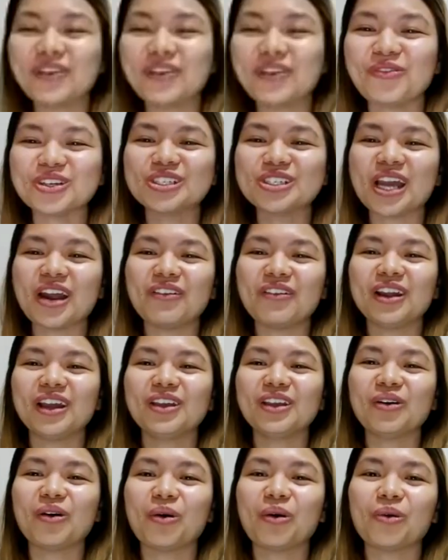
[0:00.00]
for sharing
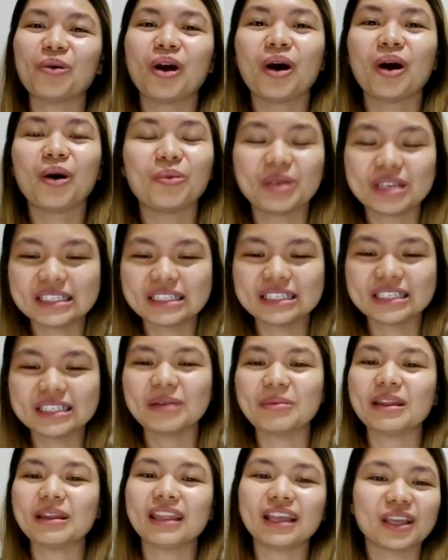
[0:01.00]
your wisdom,
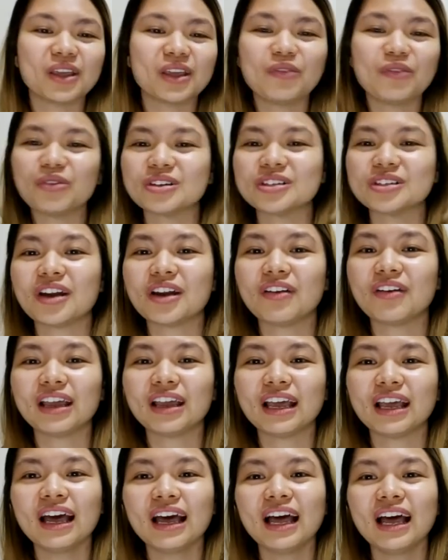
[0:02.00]
and thank you for
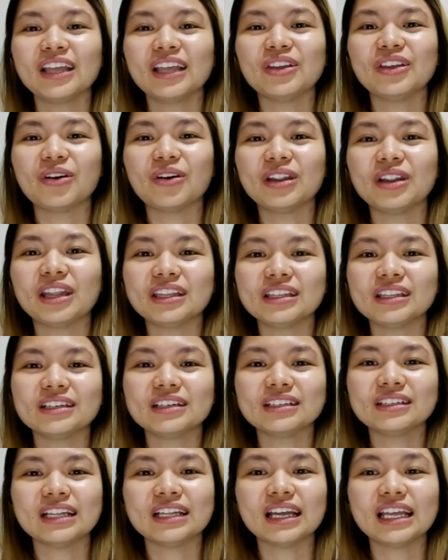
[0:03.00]
sharing your
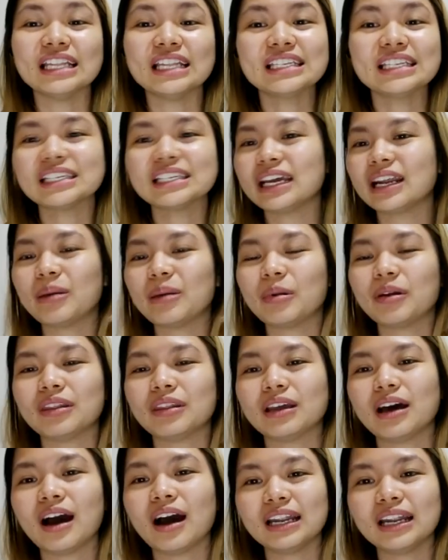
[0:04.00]
little insight about the
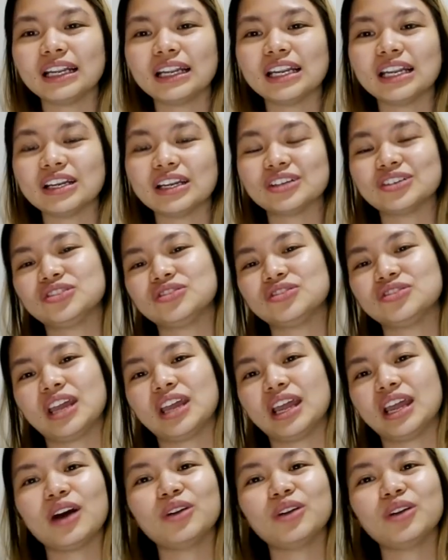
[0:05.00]
art industry and
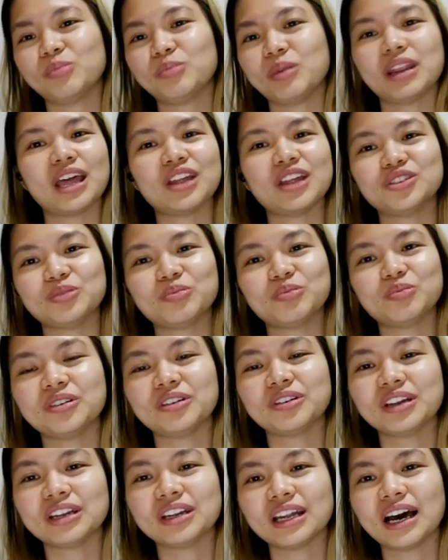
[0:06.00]
how to be an entrepreneur
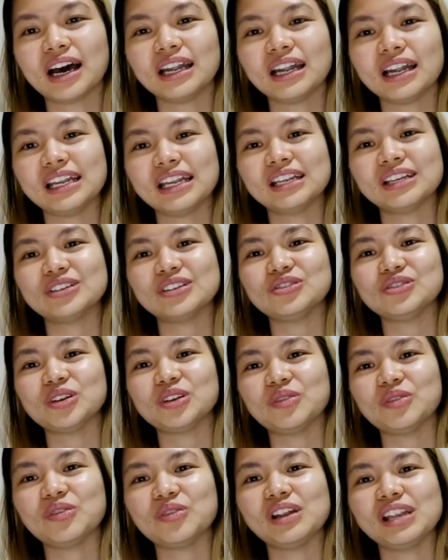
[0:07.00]
in the art industry.
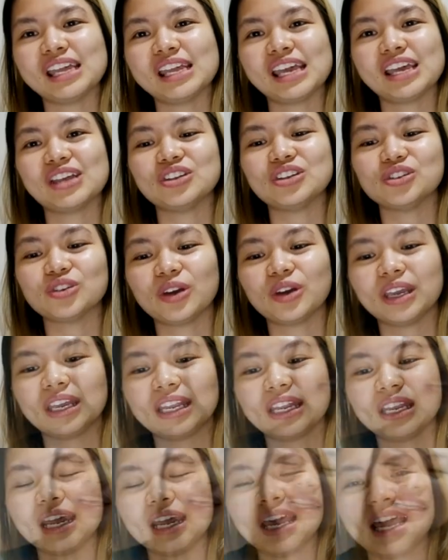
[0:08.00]
We really enjoy it.
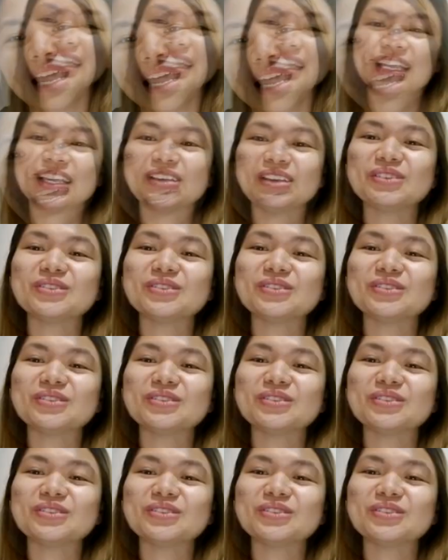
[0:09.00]
Thank you